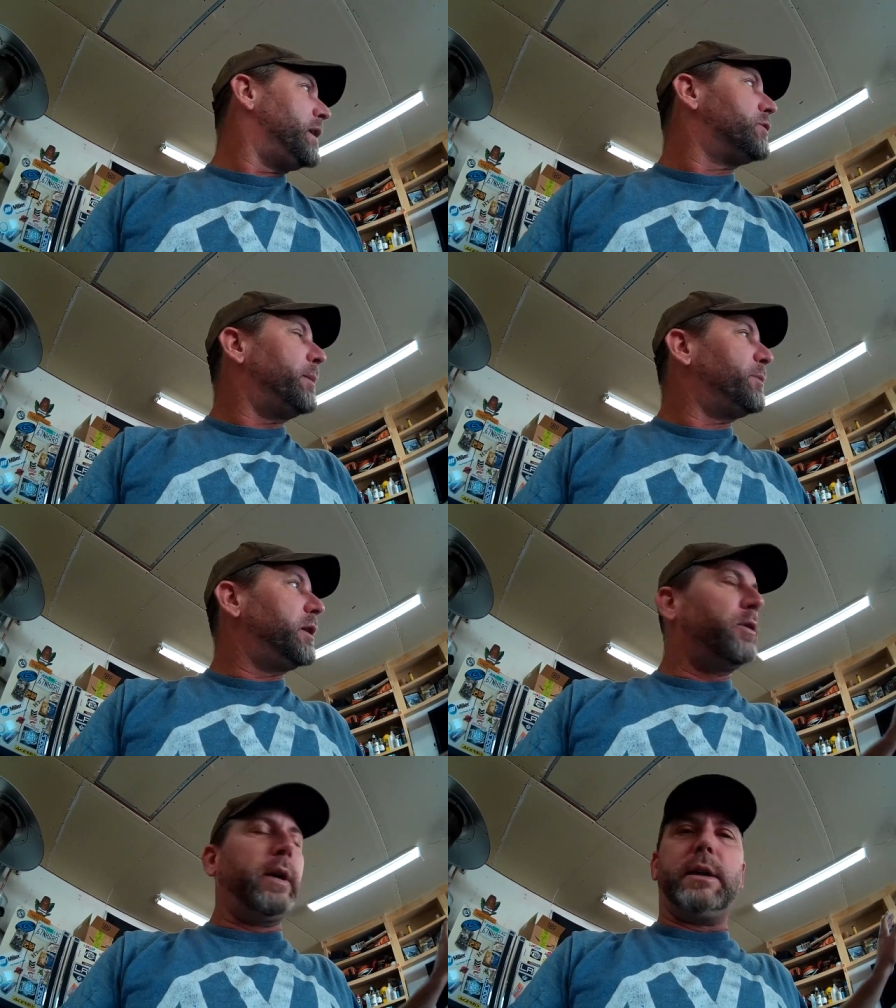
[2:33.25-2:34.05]
I'm going to
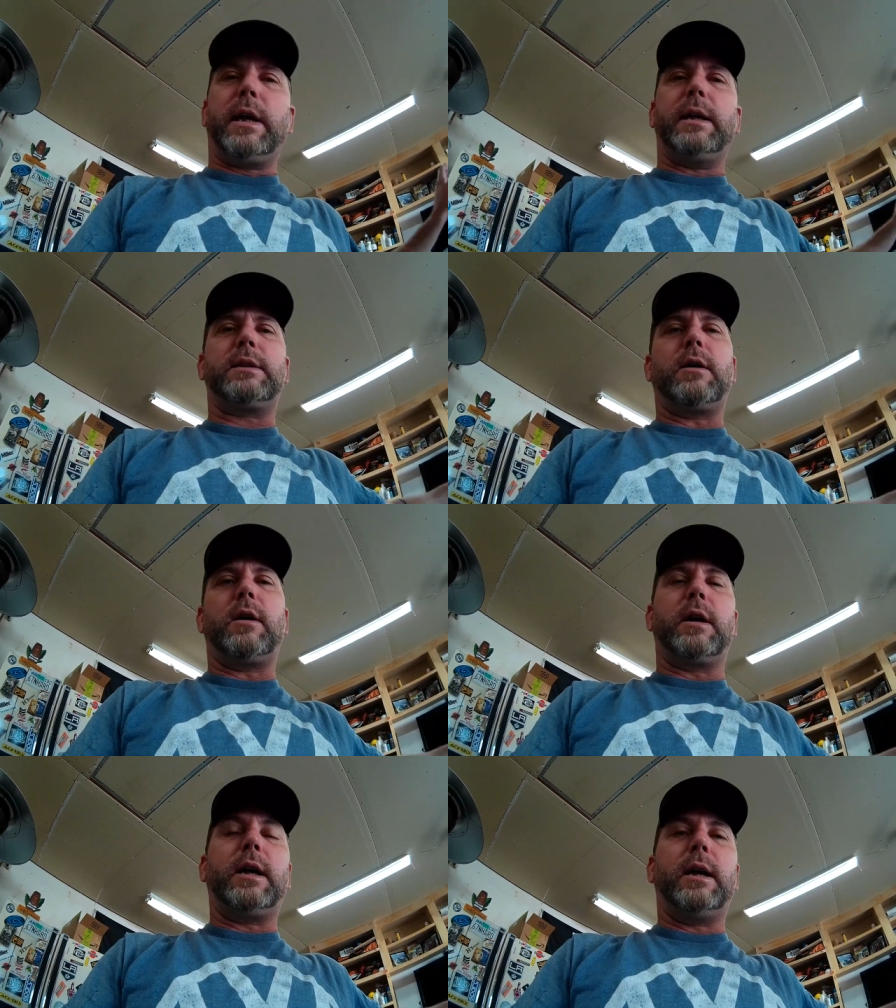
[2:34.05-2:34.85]
go ahead and get
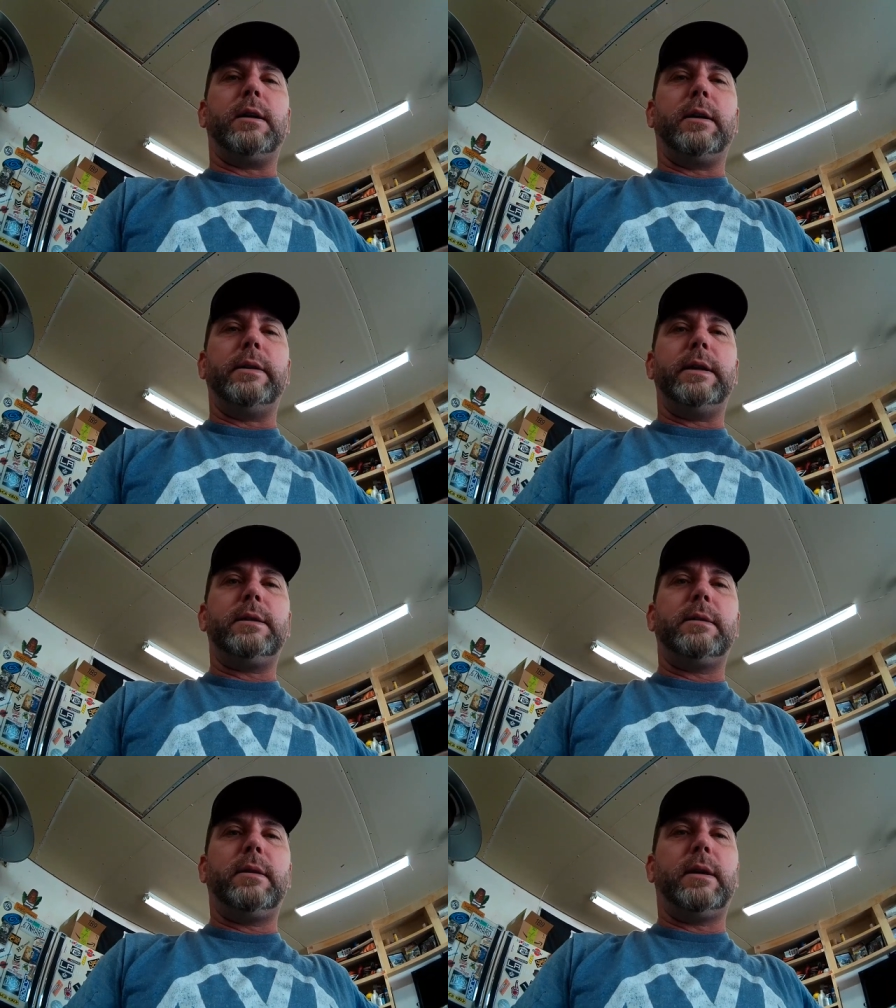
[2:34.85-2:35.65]
started cutting on this.